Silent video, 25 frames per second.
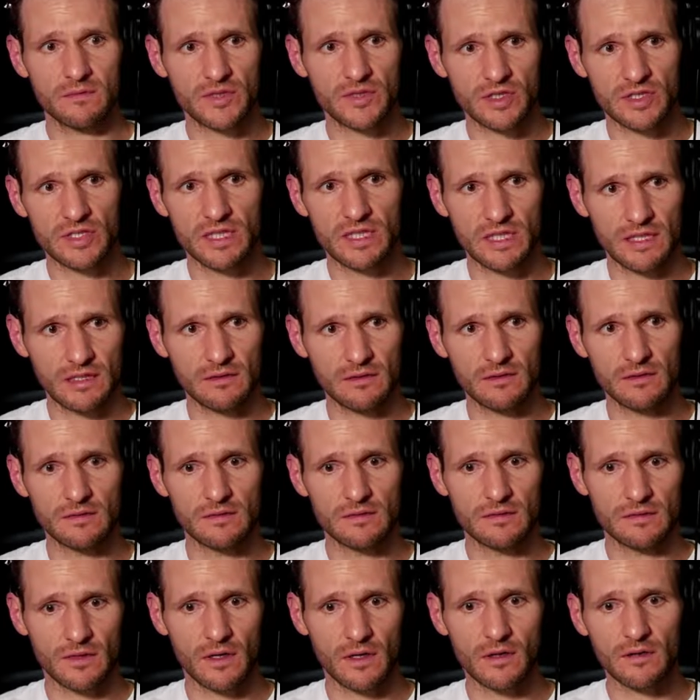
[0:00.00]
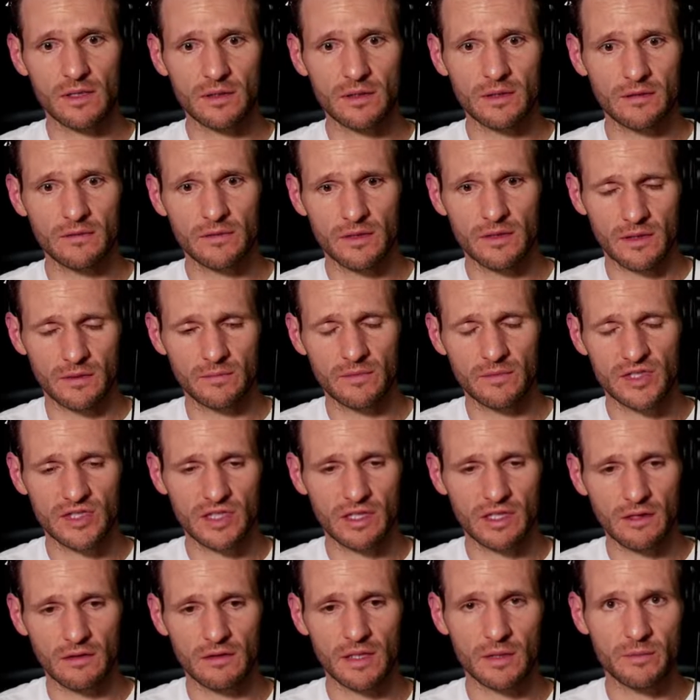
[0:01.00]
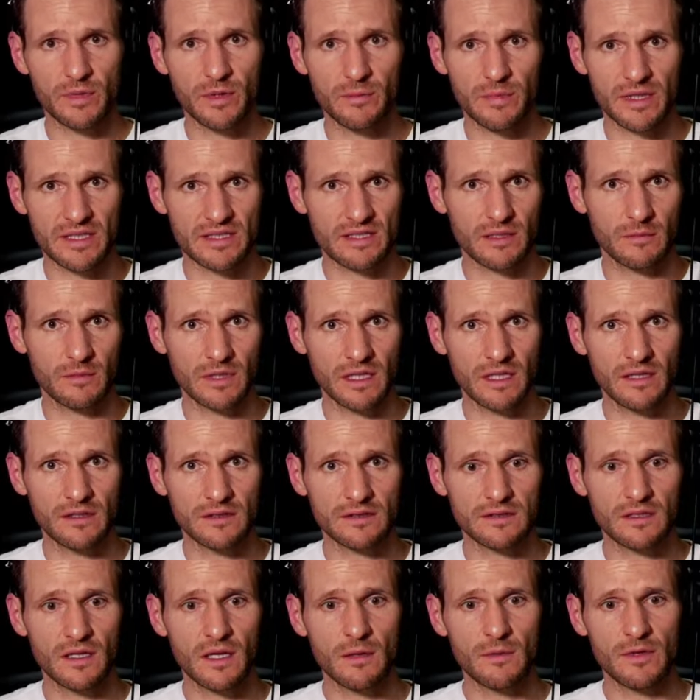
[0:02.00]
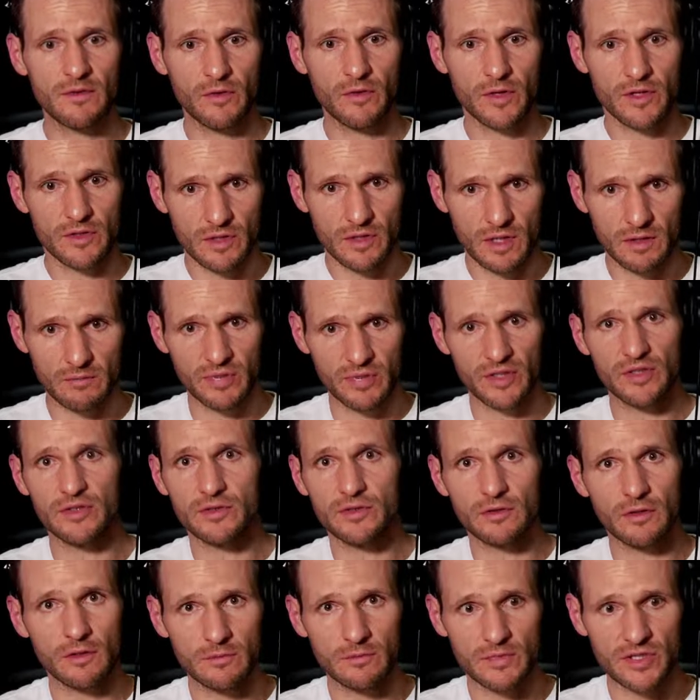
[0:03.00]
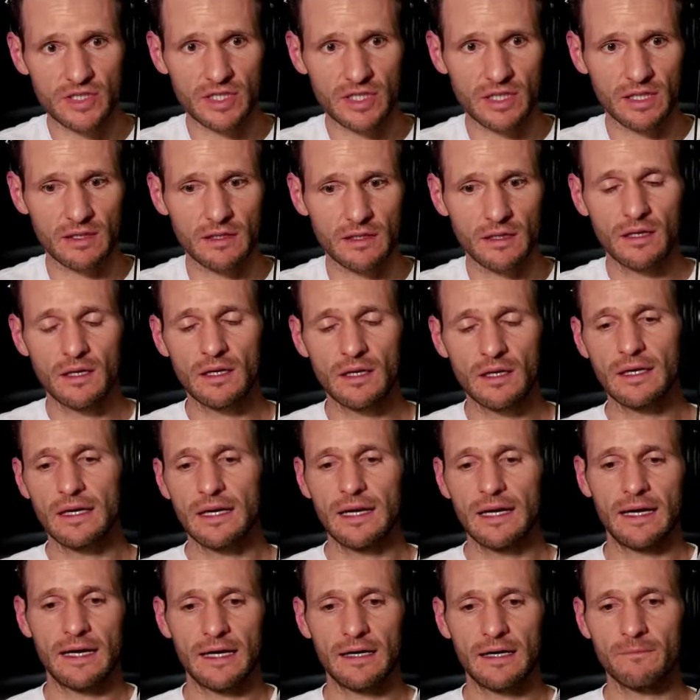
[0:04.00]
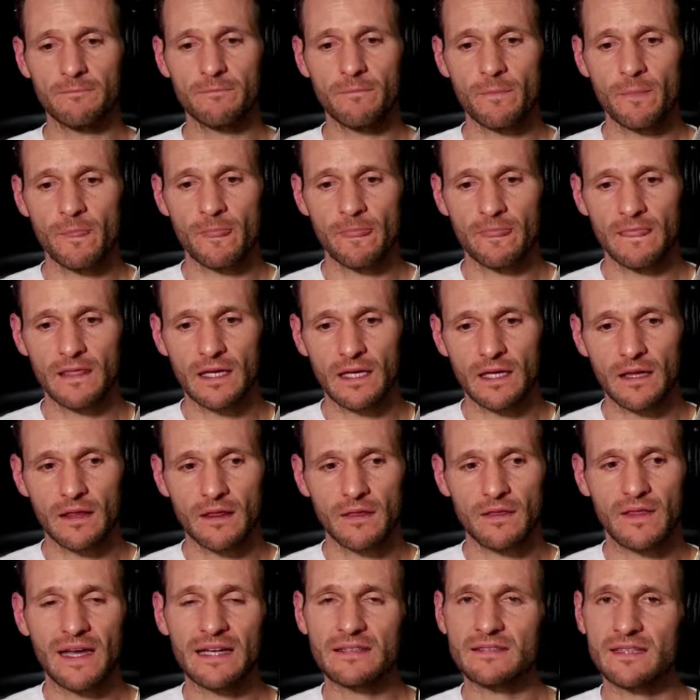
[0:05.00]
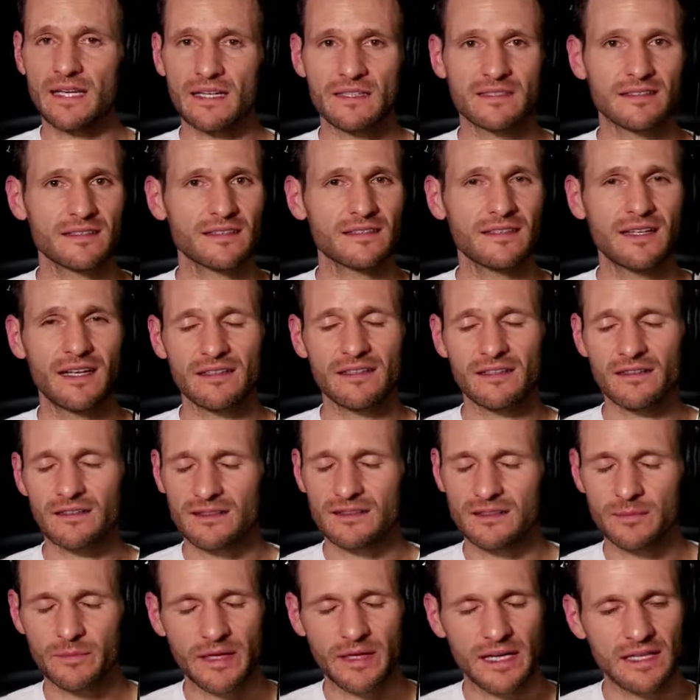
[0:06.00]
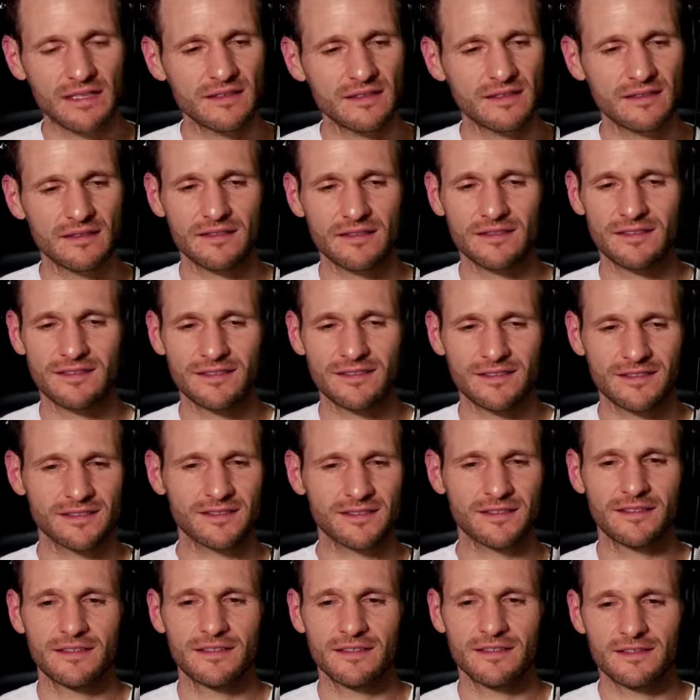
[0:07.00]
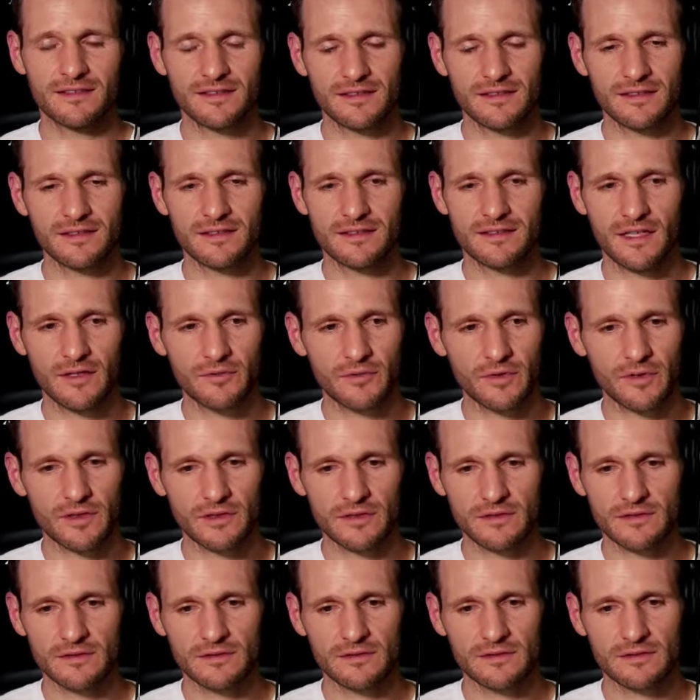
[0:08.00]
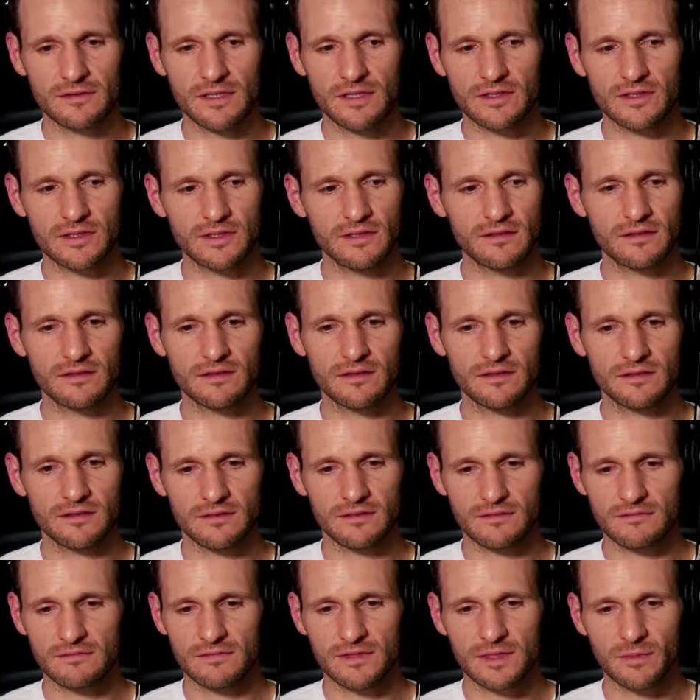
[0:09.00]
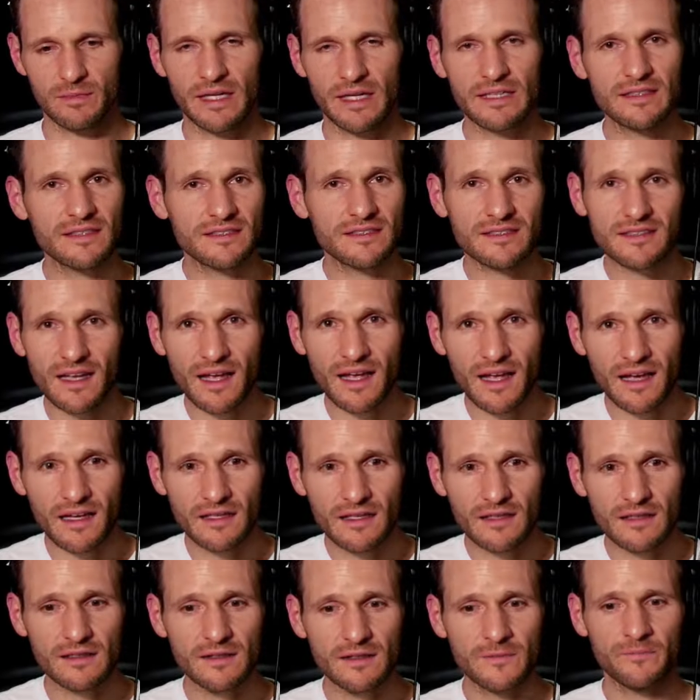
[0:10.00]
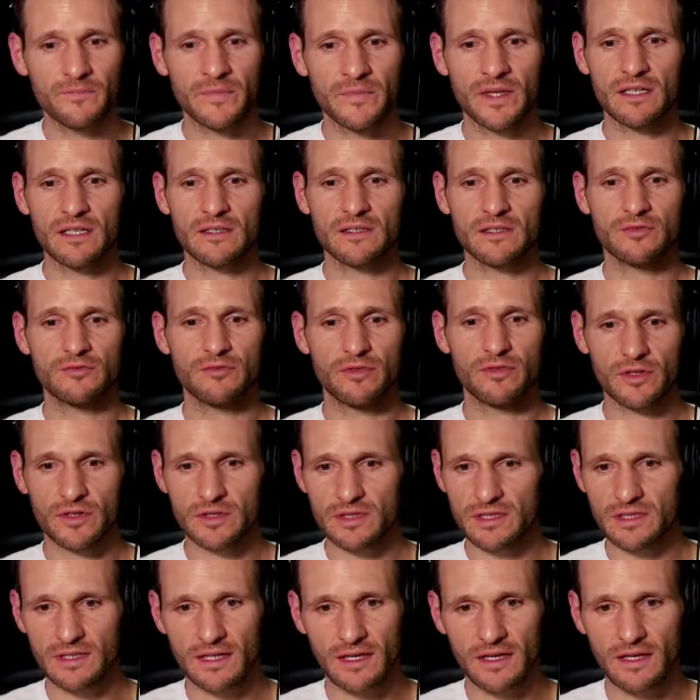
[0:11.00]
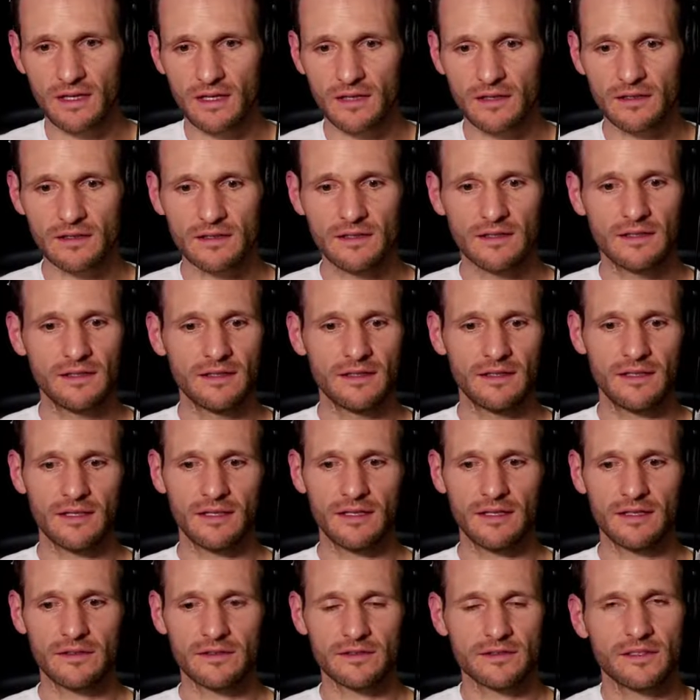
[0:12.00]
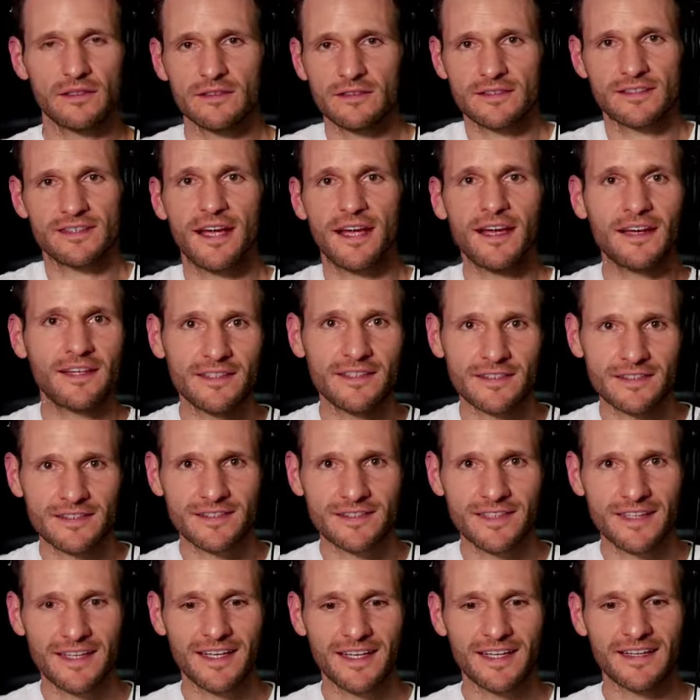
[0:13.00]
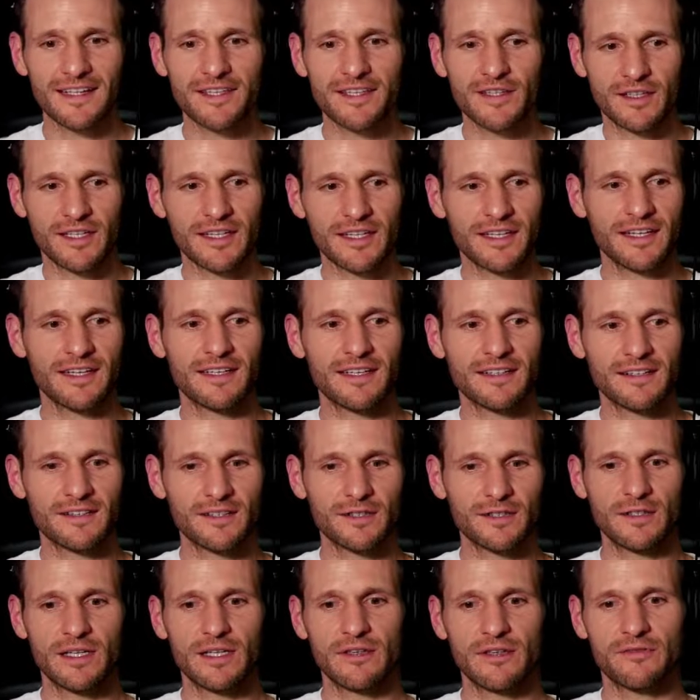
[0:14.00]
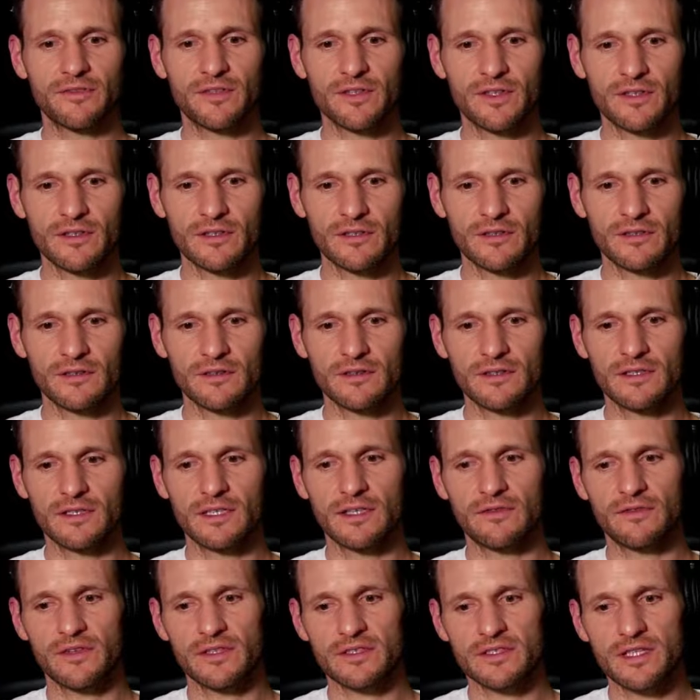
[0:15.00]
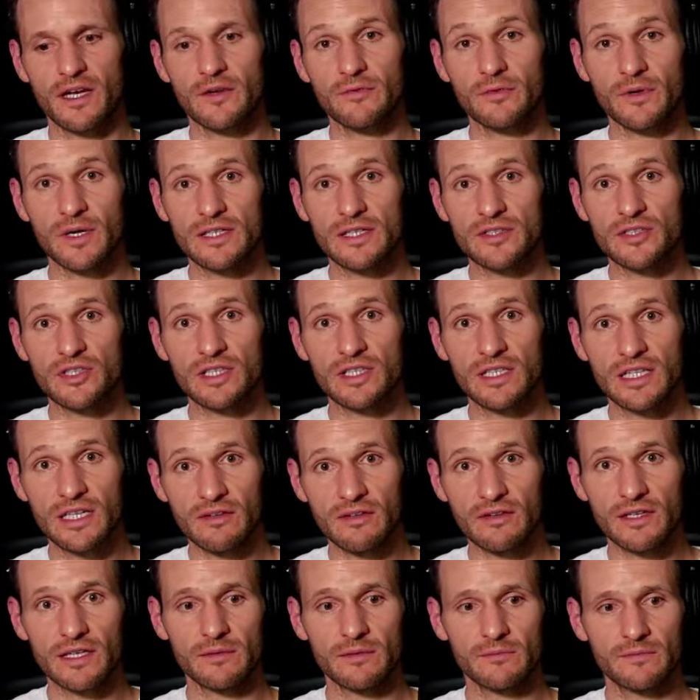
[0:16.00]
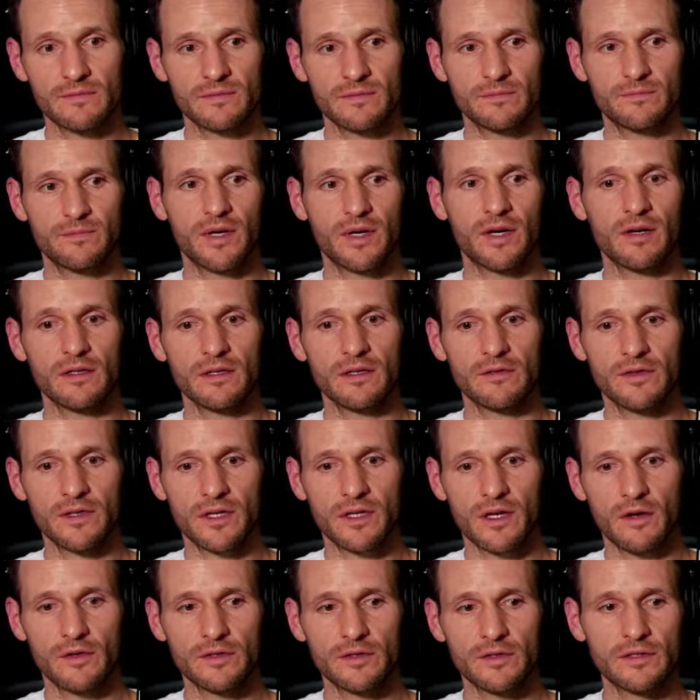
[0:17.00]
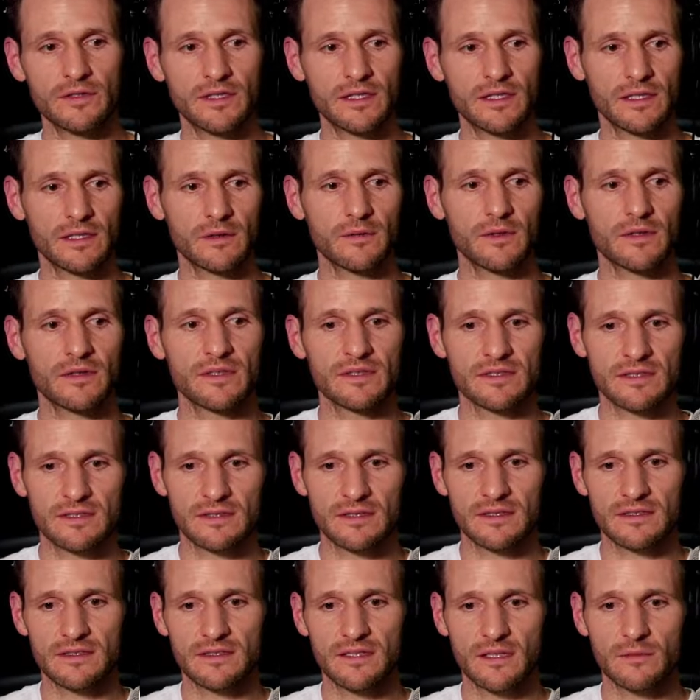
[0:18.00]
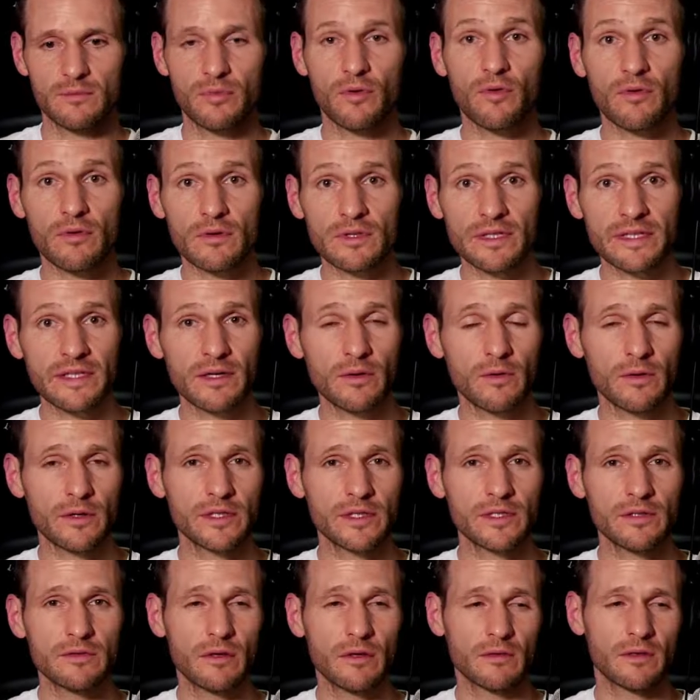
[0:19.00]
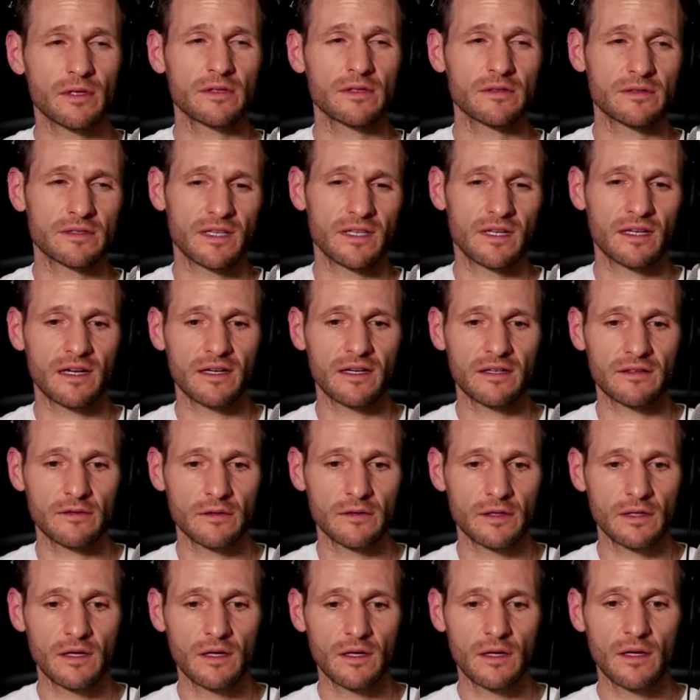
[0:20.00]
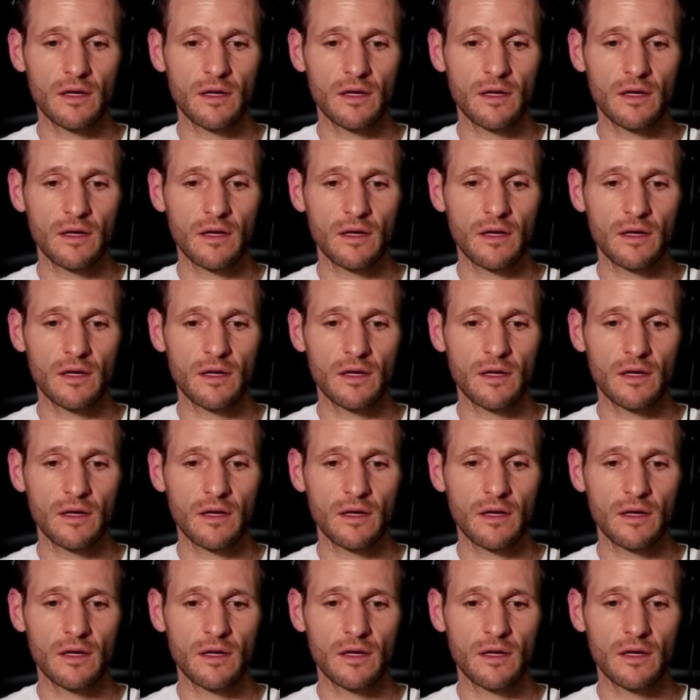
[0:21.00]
machine who's already, a machine already built by someone else before you try and build your own machine. That takes a lot of in software engineering. There's dependency hell, there's version hell. There's all these hells that you can get into if the software engineering part of the code you're dealing with is done poorly or you don't understand how to do it